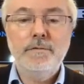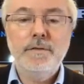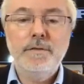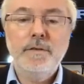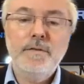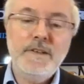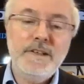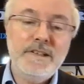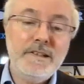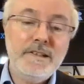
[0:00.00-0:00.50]

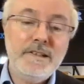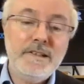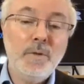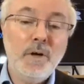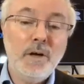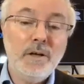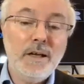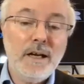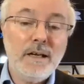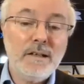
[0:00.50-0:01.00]
For physical
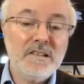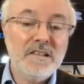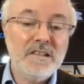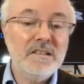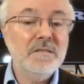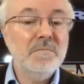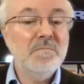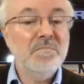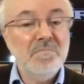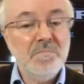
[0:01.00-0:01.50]

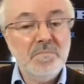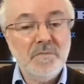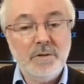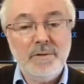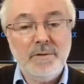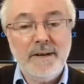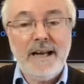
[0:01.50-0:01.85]
products, the